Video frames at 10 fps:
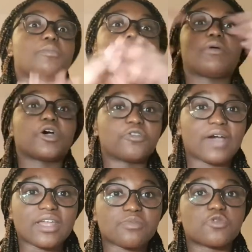both
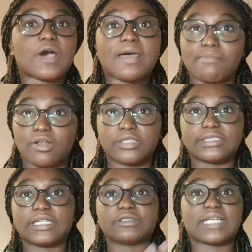animal and plant
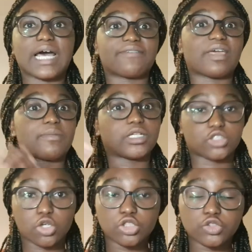cells have a
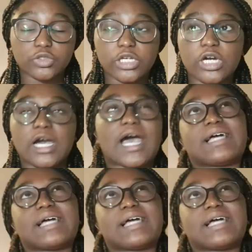mitochondria,